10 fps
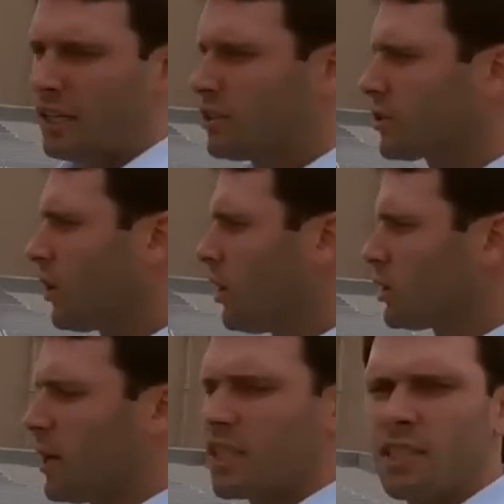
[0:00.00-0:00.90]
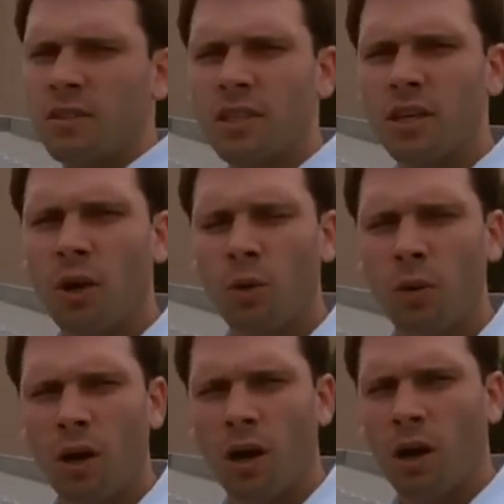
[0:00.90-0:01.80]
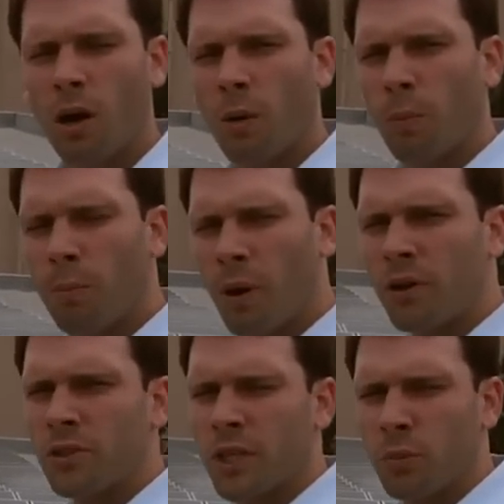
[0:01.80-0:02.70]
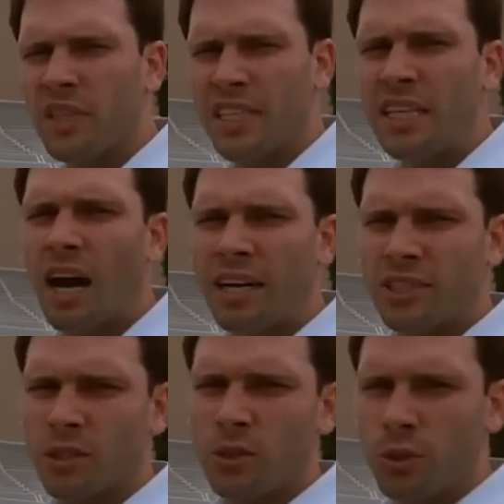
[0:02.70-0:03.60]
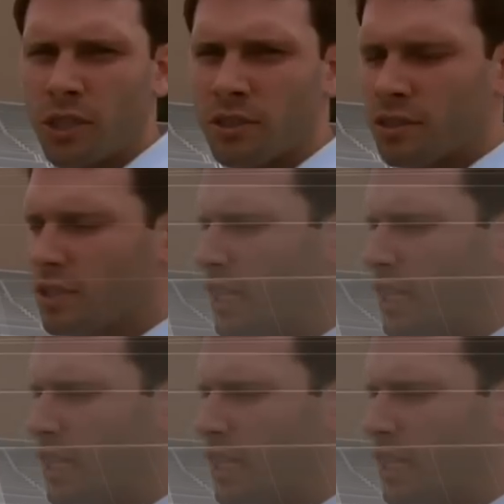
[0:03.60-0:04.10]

installed about a year ago, partnering with EI Solutions.